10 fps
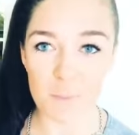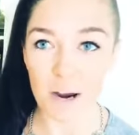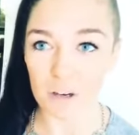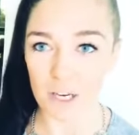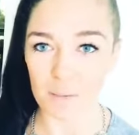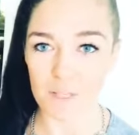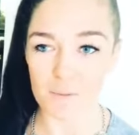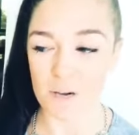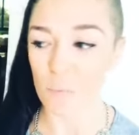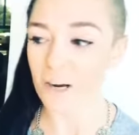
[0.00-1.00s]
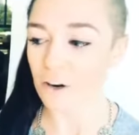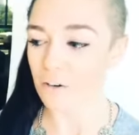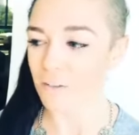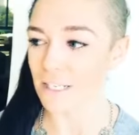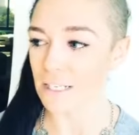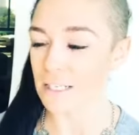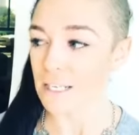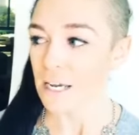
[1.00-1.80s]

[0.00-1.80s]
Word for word: paradigm to be aware of is